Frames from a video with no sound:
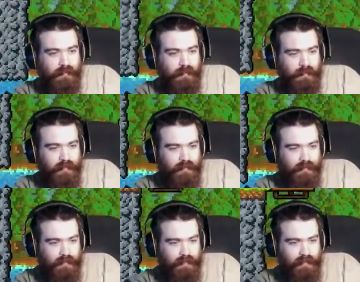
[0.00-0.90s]

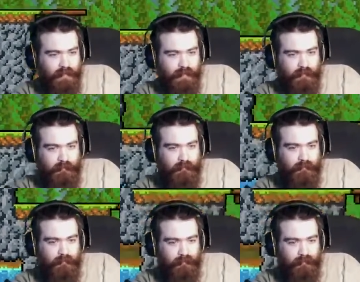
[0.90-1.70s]
No one is speaking in this clip.